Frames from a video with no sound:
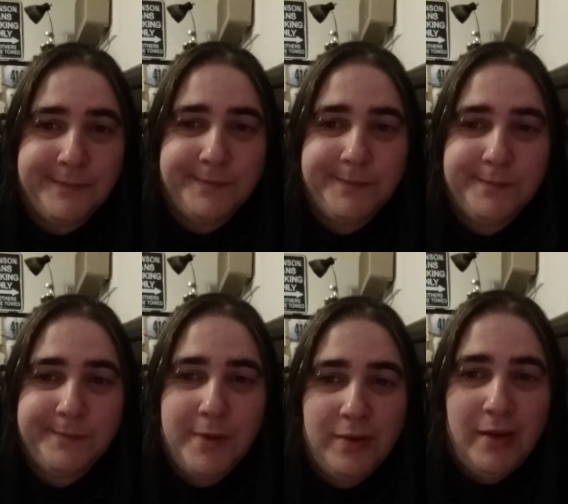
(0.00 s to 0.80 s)
and
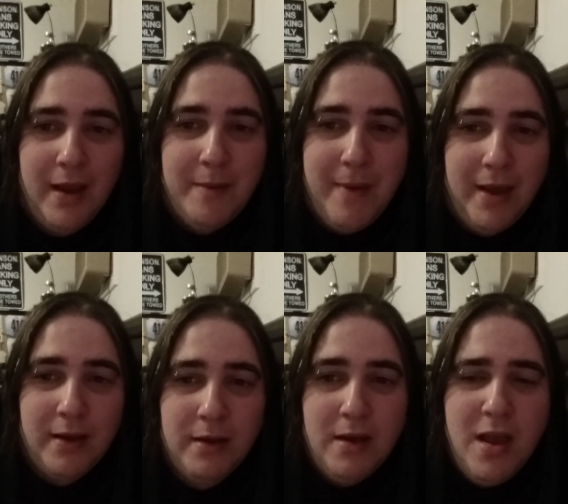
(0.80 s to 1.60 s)
I'll say hi
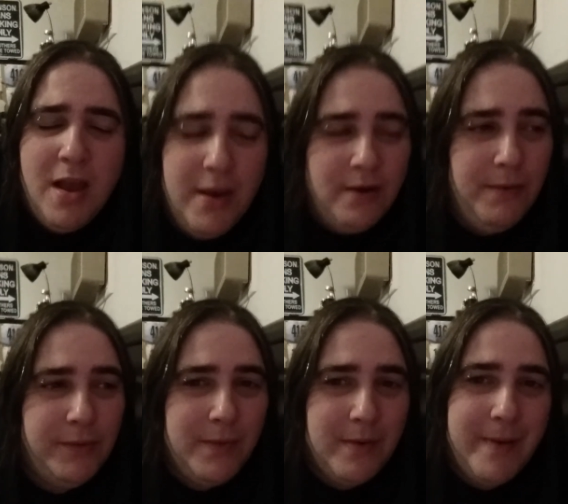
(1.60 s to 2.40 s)
back. You know
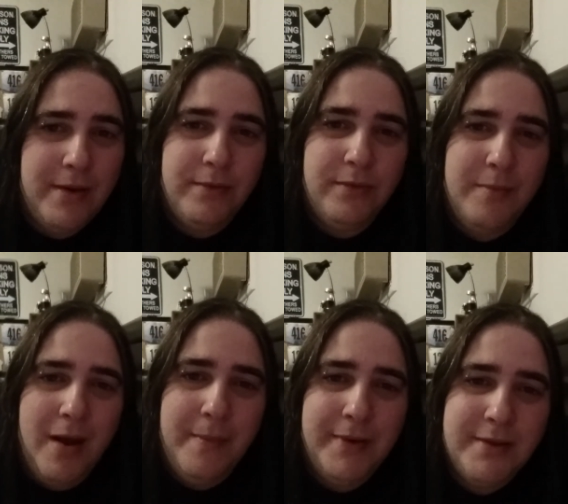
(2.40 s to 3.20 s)
what's weird about YouTube
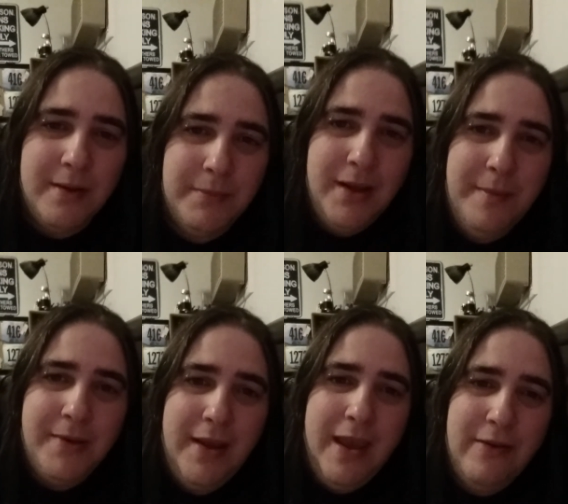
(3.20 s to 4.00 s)
comments?
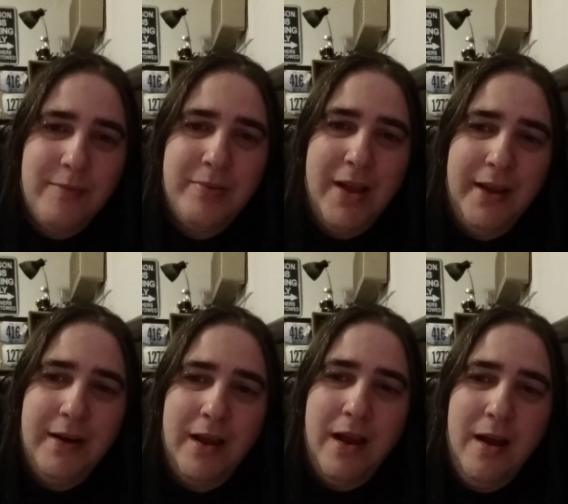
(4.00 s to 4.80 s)
Sometimes I can't reply
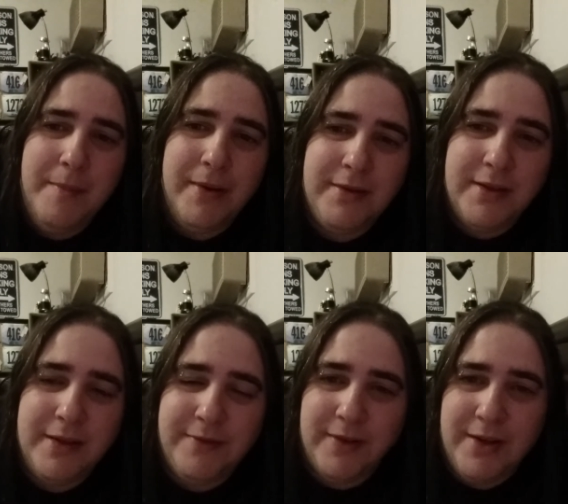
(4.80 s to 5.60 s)
to comments and
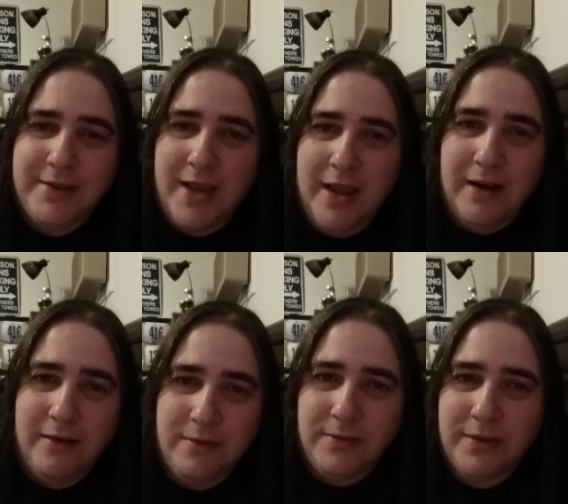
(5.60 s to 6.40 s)
it's very sad. I
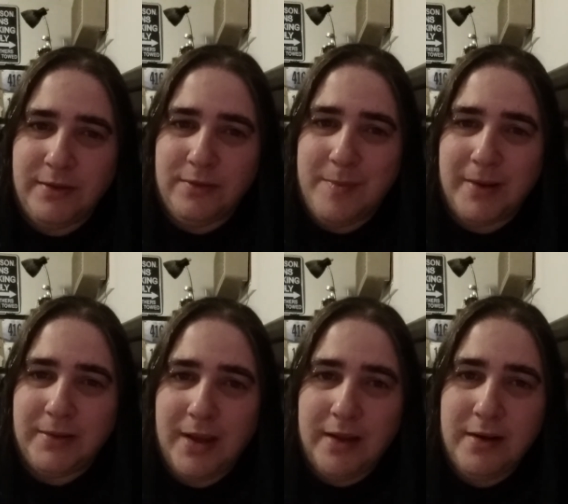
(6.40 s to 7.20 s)
don't know what to do
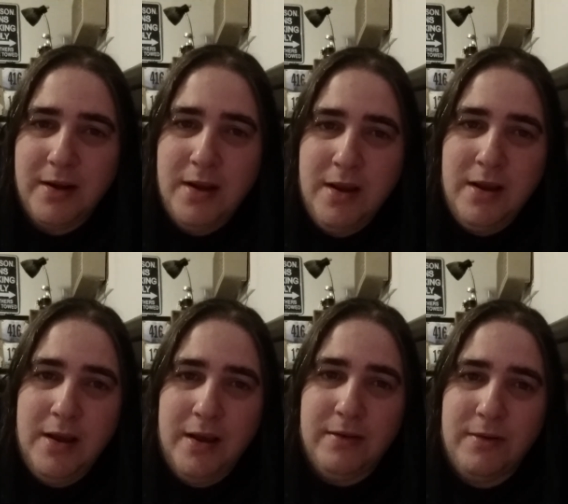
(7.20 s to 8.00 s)
about that.
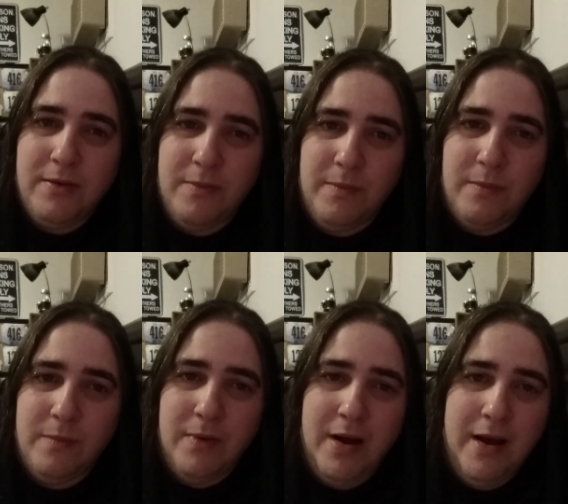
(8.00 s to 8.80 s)
I don't know
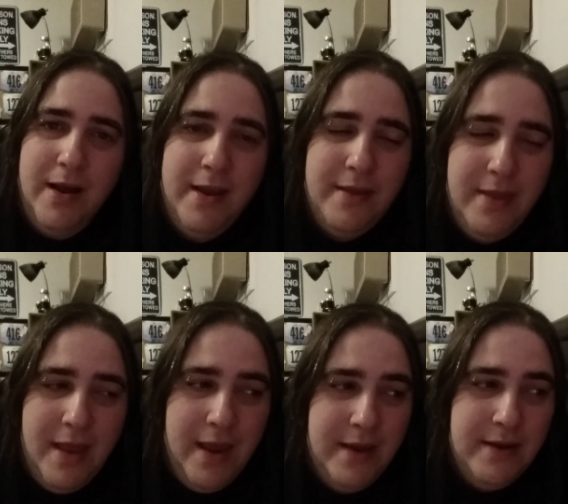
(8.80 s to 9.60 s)
why
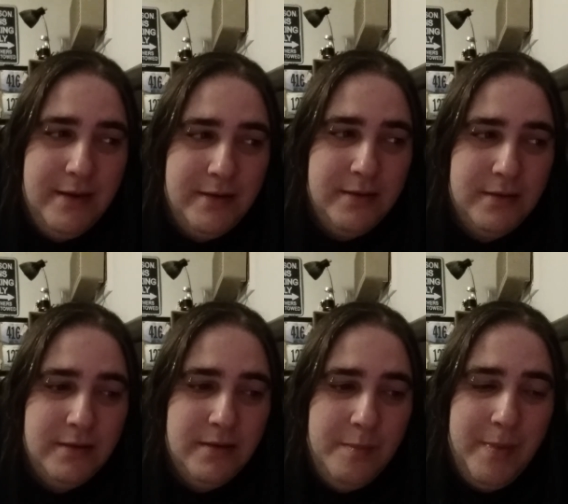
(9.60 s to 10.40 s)
that
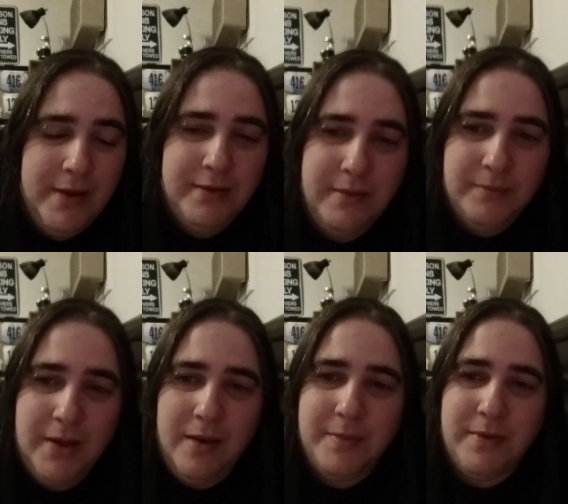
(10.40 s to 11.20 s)
is, but
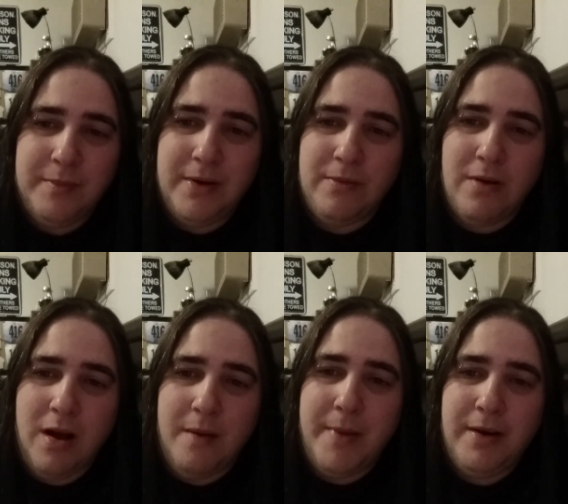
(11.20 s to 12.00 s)
sometimes somebody will
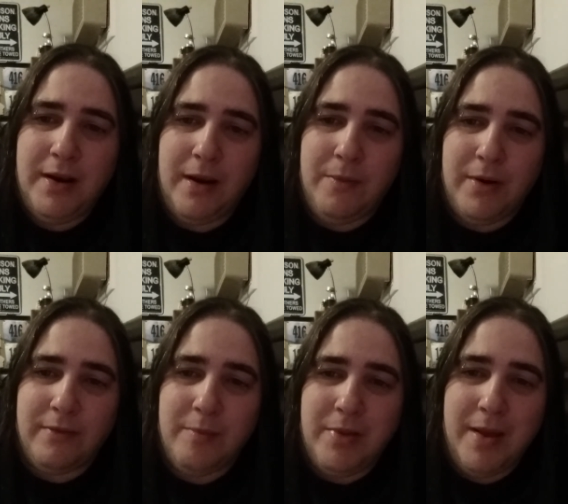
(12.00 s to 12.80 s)
comment and I want
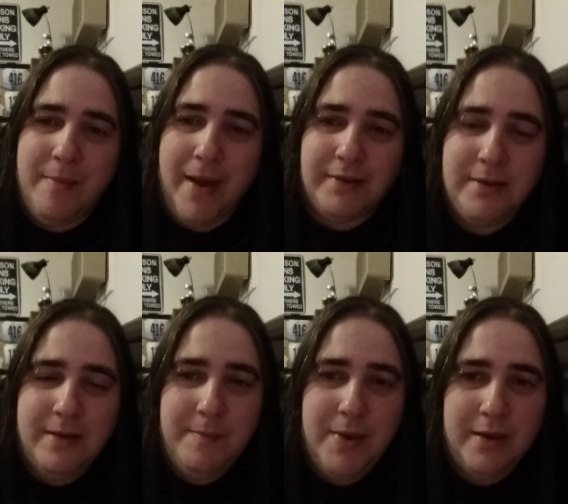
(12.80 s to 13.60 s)
to reply back to
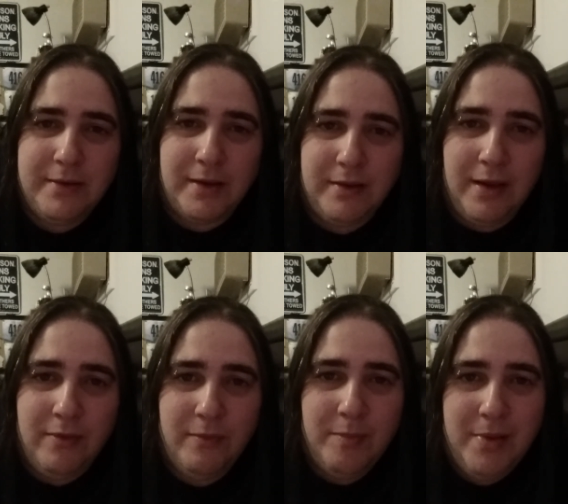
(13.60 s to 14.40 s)
them because I like
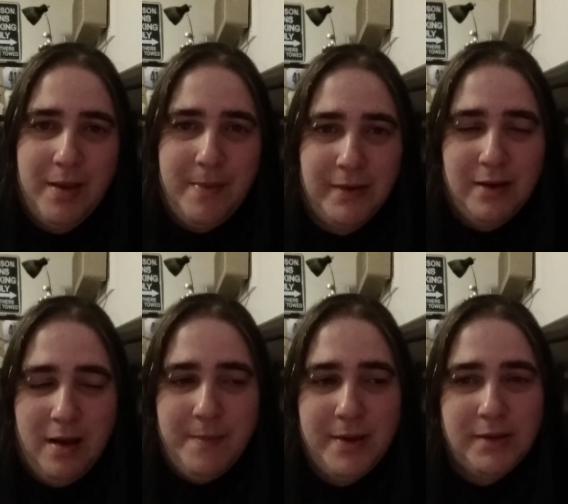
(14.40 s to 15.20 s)
replying back to
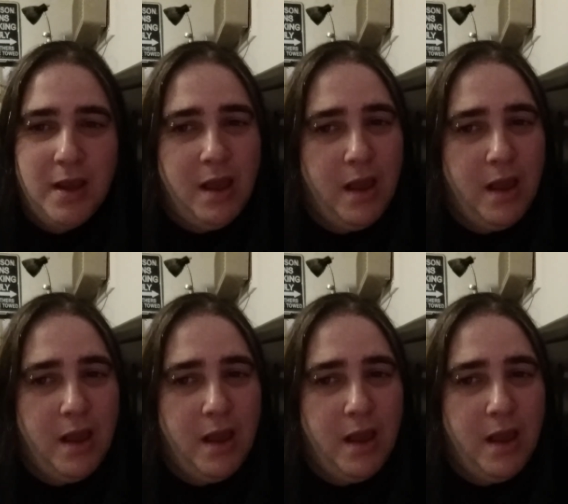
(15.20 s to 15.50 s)
comments